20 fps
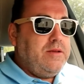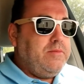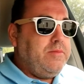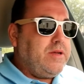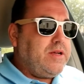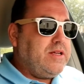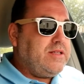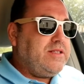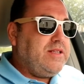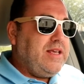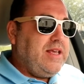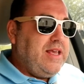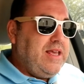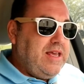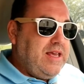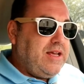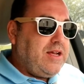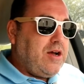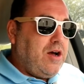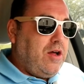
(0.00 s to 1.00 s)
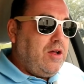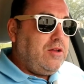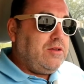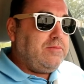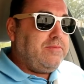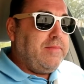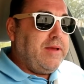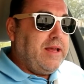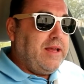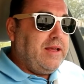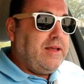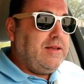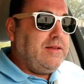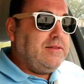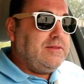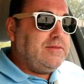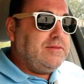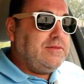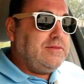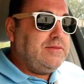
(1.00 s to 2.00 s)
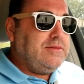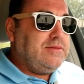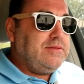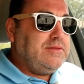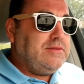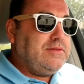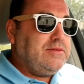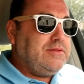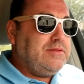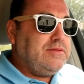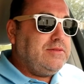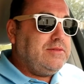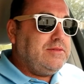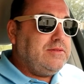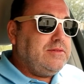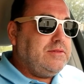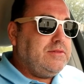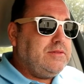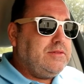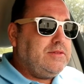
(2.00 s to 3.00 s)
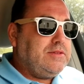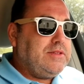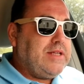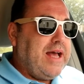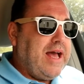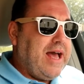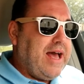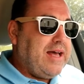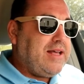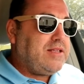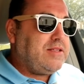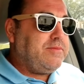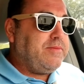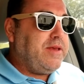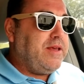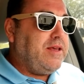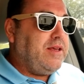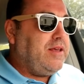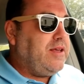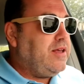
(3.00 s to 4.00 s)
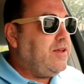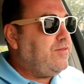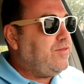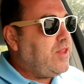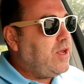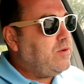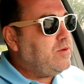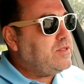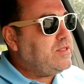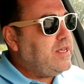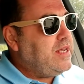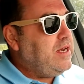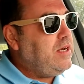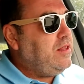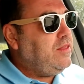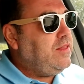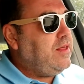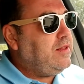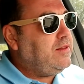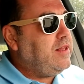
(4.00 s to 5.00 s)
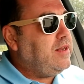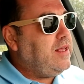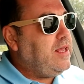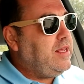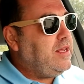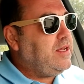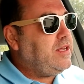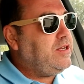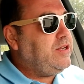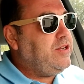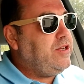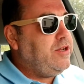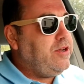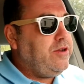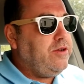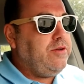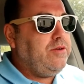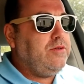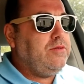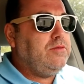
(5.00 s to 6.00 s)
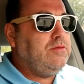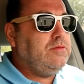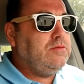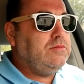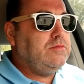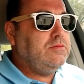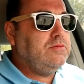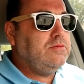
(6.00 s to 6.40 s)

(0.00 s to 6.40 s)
Because he called me to ask me if there was anything that he could do